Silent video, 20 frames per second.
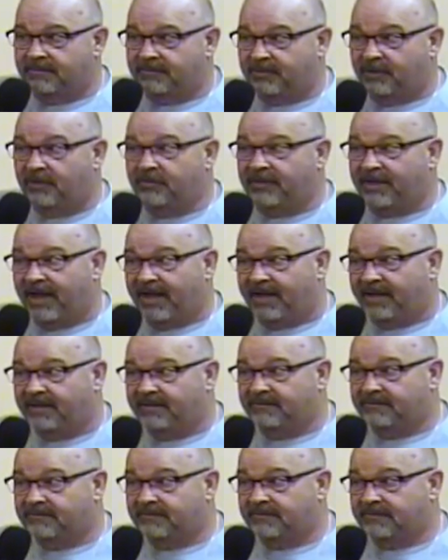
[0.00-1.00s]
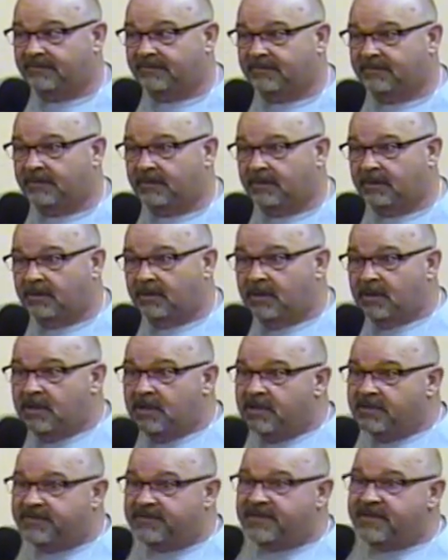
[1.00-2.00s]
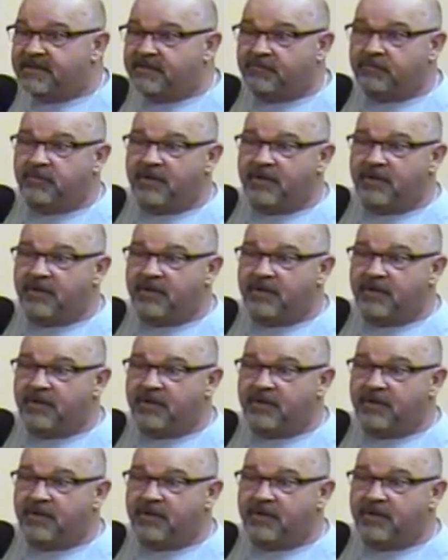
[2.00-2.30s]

Don't I? Since